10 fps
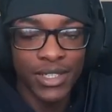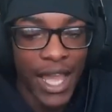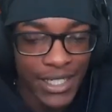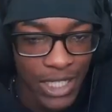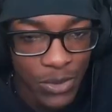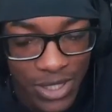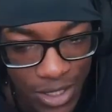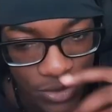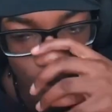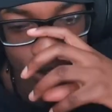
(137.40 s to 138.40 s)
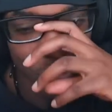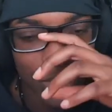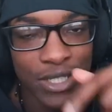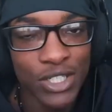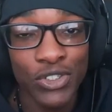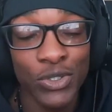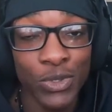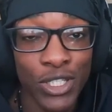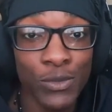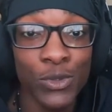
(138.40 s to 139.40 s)
as I was saying, join the
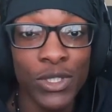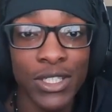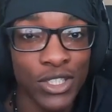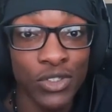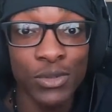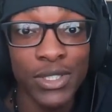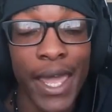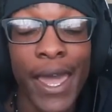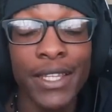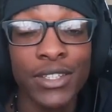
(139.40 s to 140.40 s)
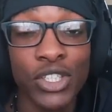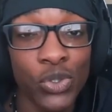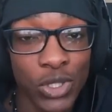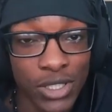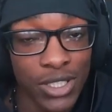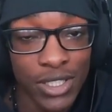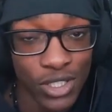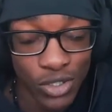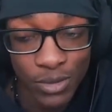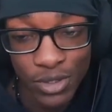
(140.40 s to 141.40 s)
Discord in the description and the Twitch is in the
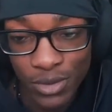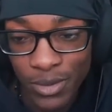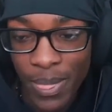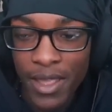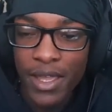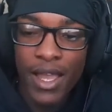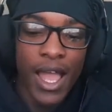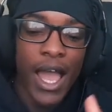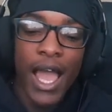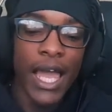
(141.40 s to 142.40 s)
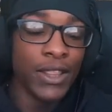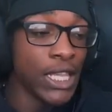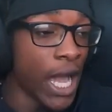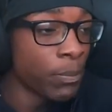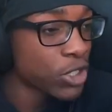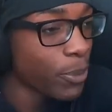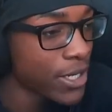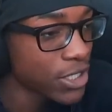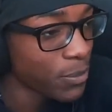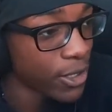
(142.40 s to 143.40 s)
description as well. I am
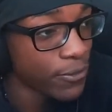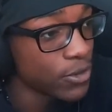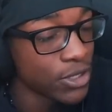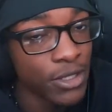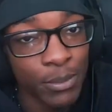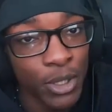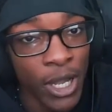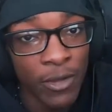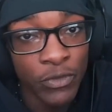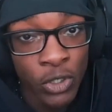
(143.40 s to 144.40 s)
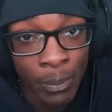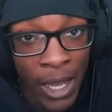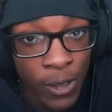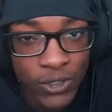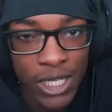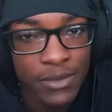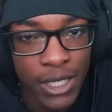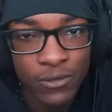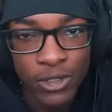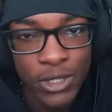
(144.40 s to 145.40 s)
surprised this microphone isn't, bro. I, the amount of times
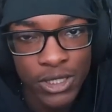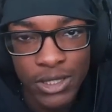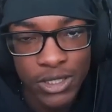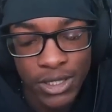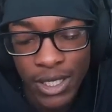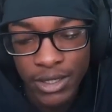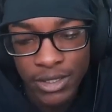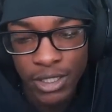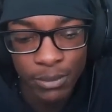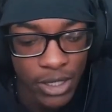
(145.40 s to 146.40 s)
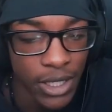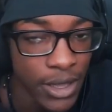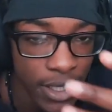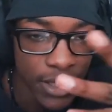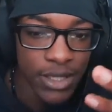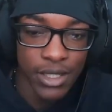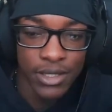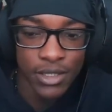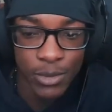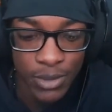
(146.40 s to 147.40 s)
I've dropped this shit is insane. But yeah, let, us get into
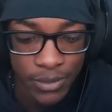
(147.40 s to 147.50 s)
this, bro.